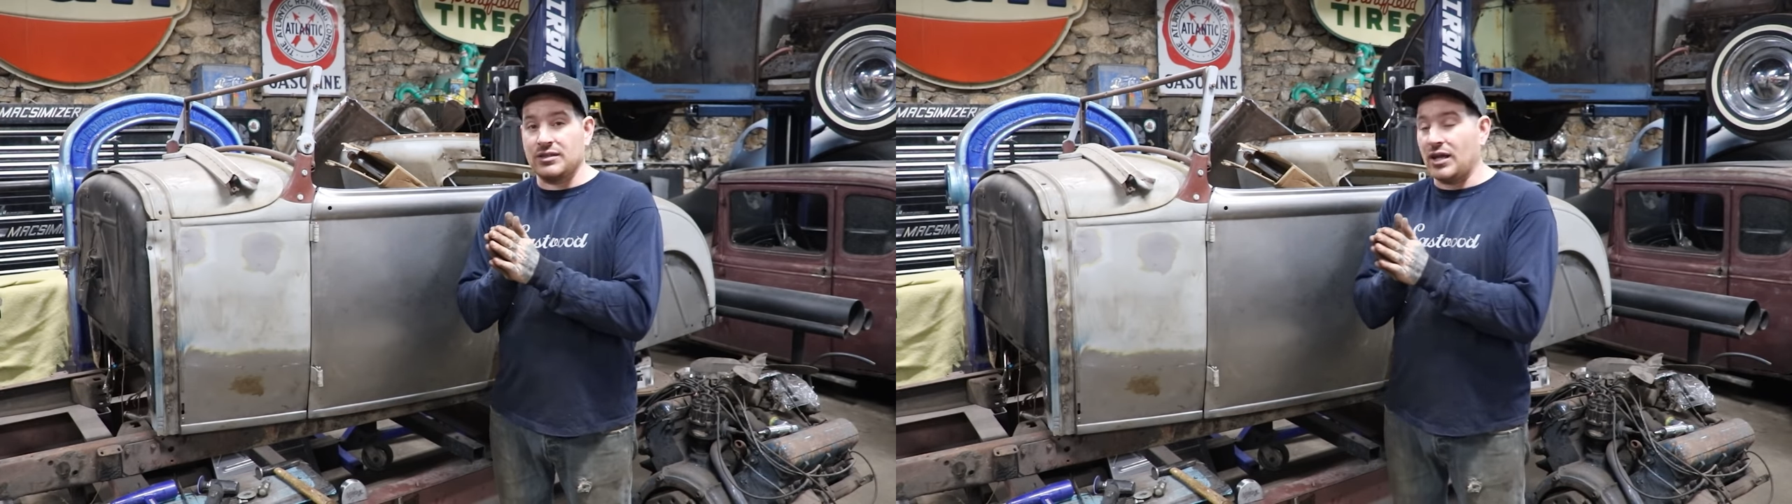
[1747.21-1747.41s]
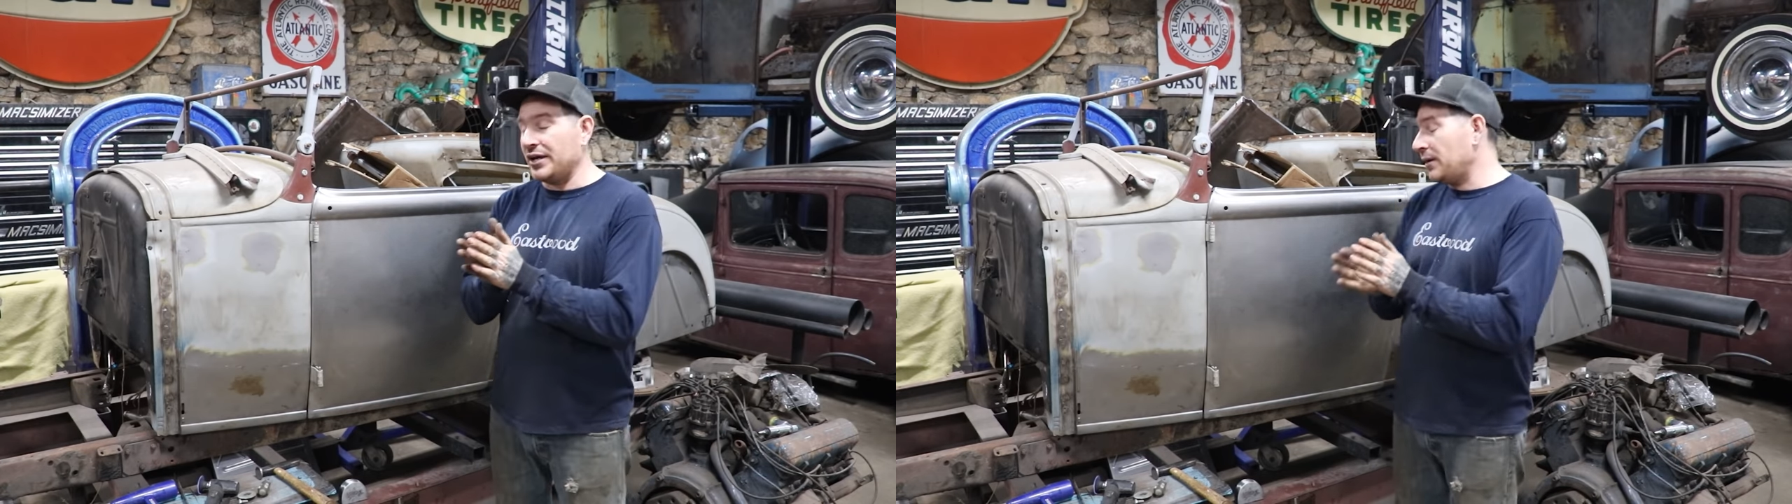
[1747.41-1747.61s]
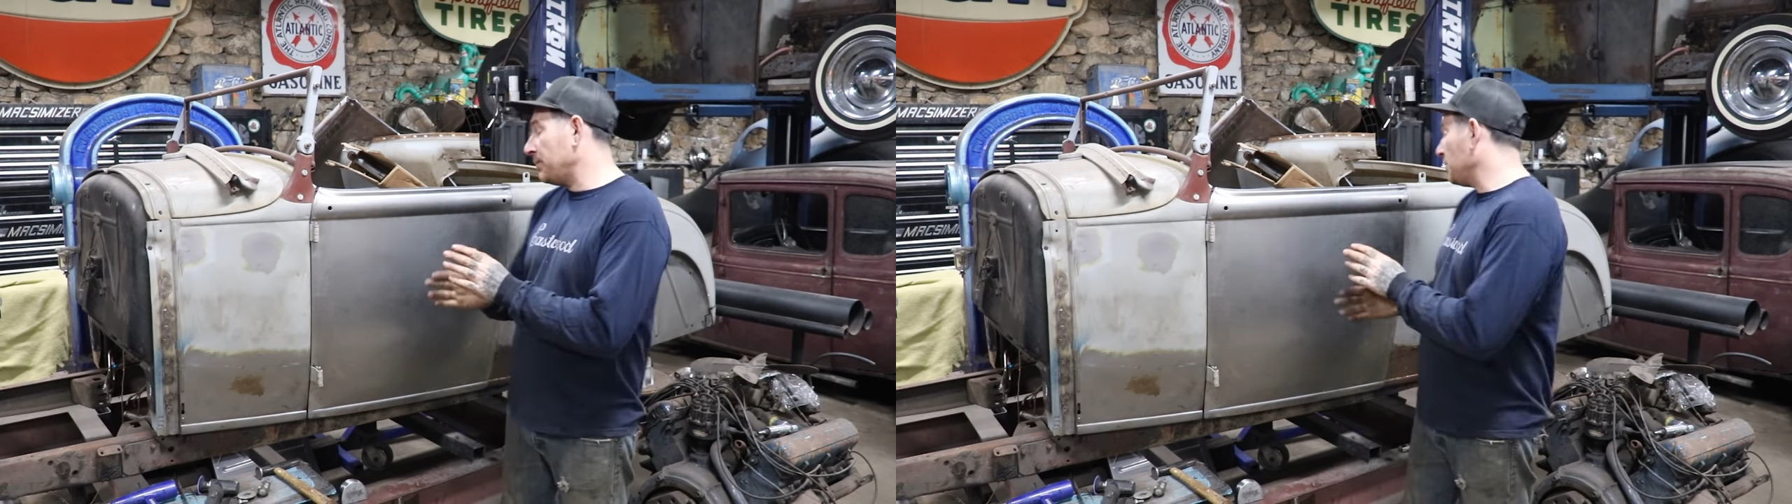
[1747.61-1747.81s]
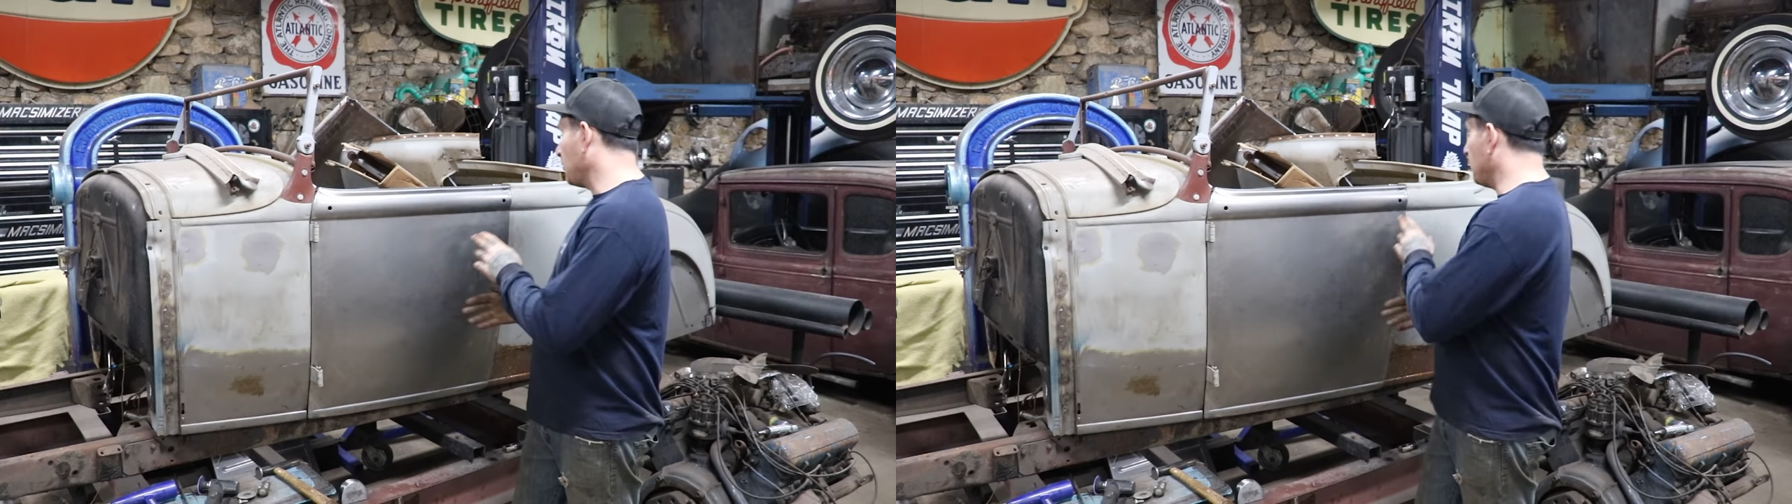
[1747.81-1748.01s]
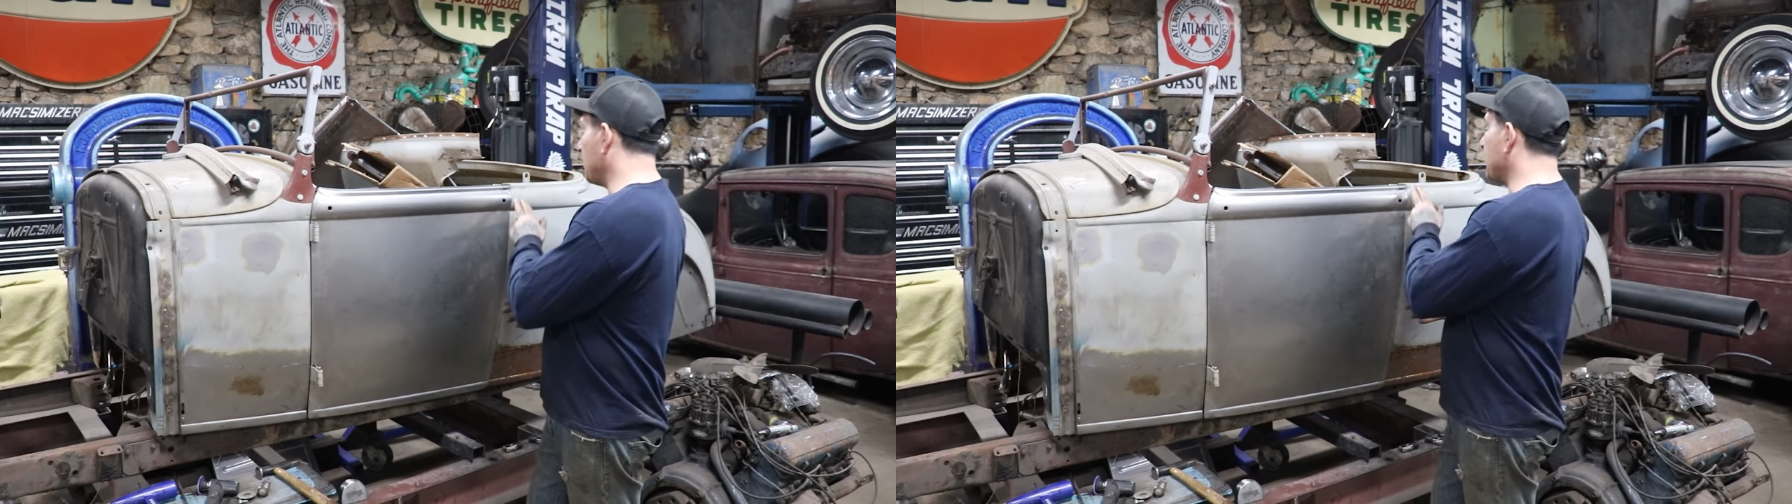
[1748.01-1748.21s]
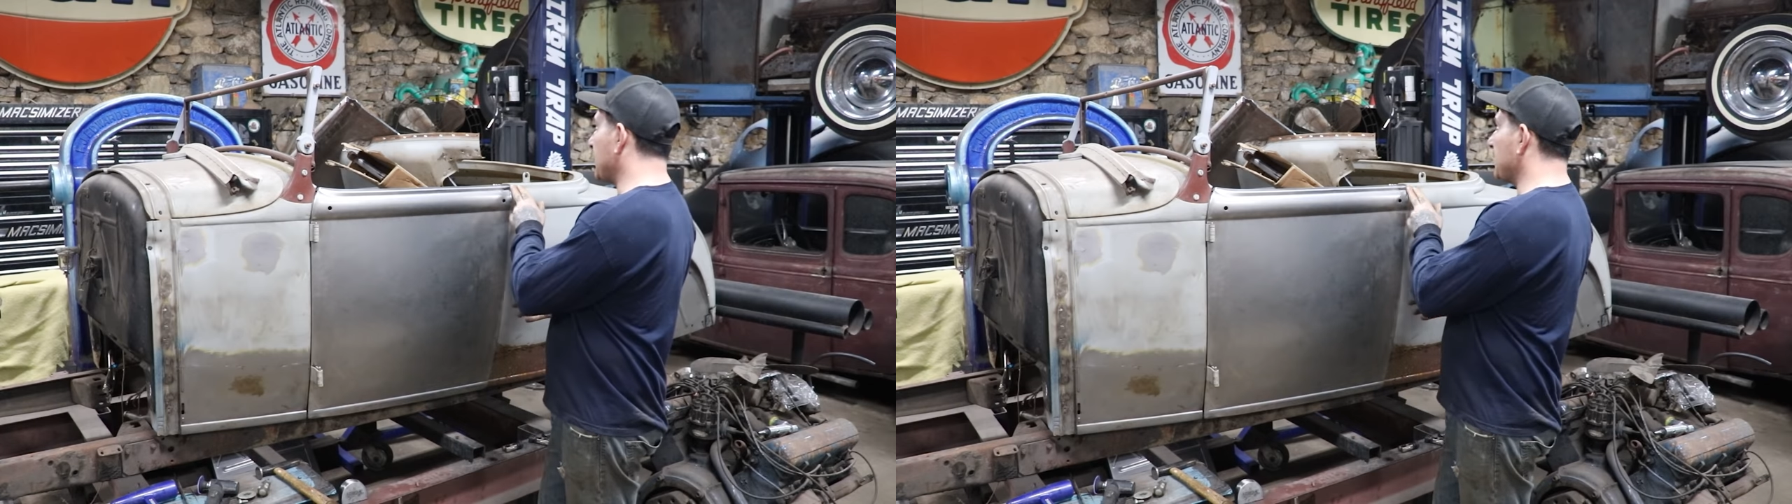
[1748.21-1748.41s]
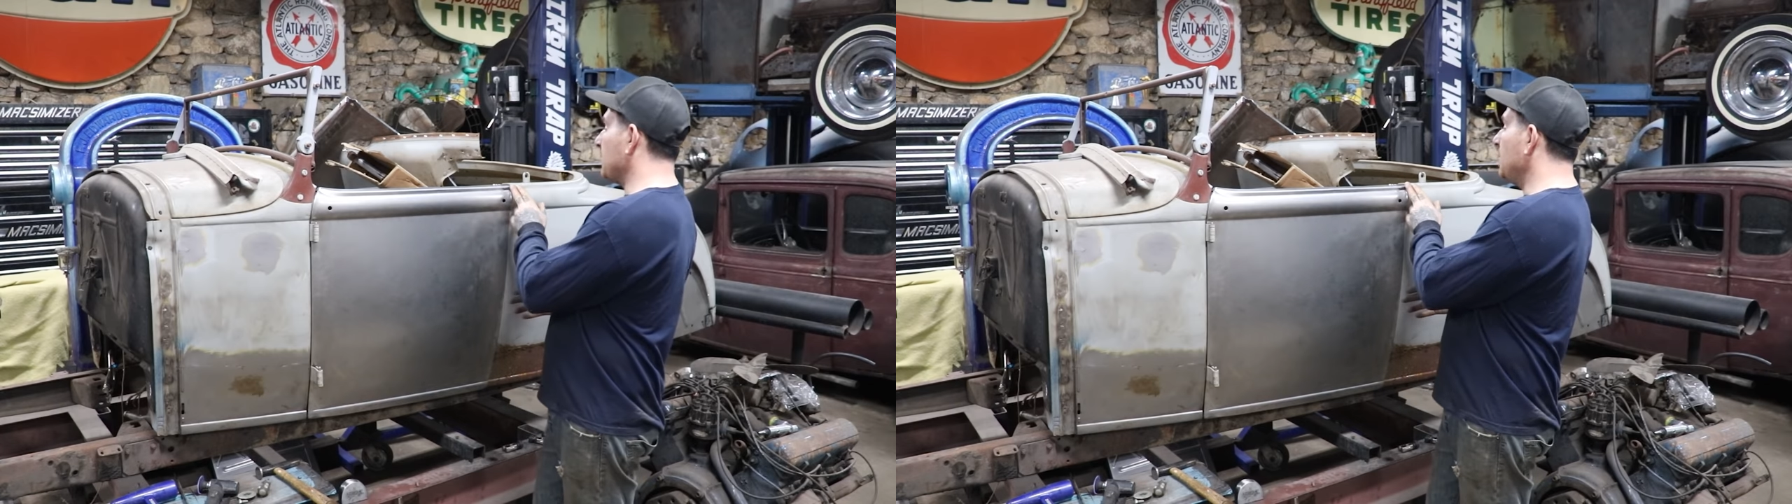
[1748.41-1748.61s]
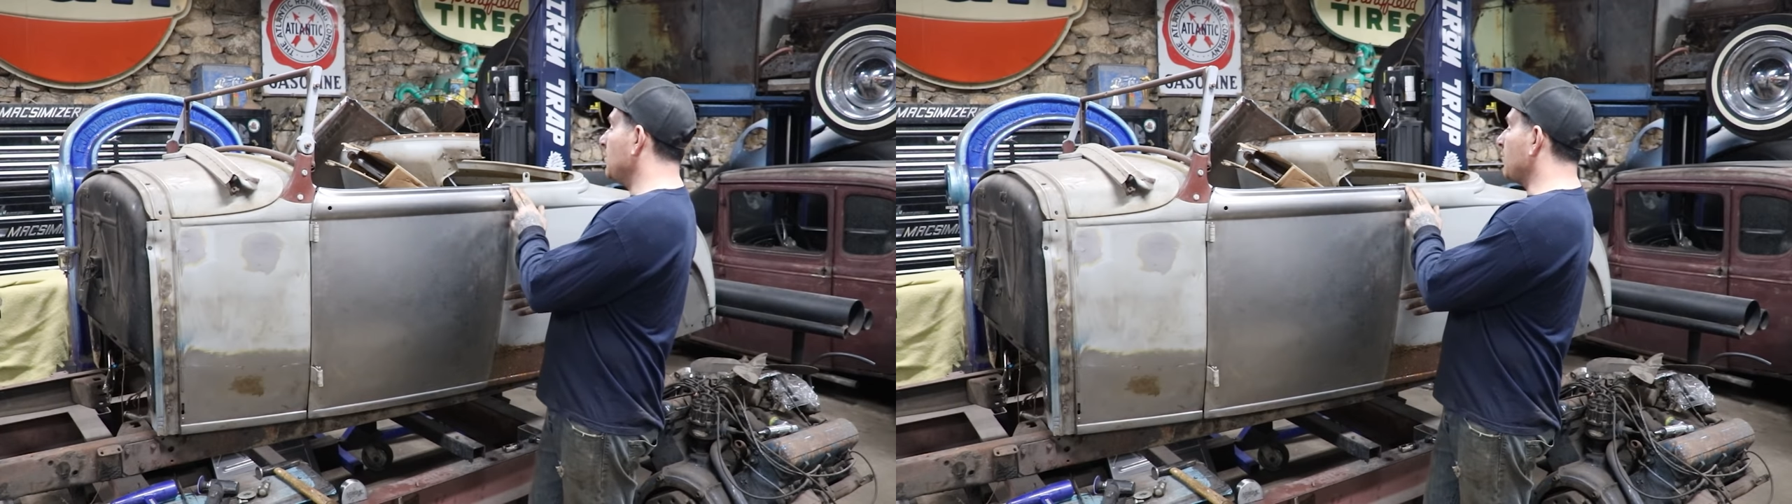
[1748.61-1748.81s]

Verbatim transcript: line up a little bit better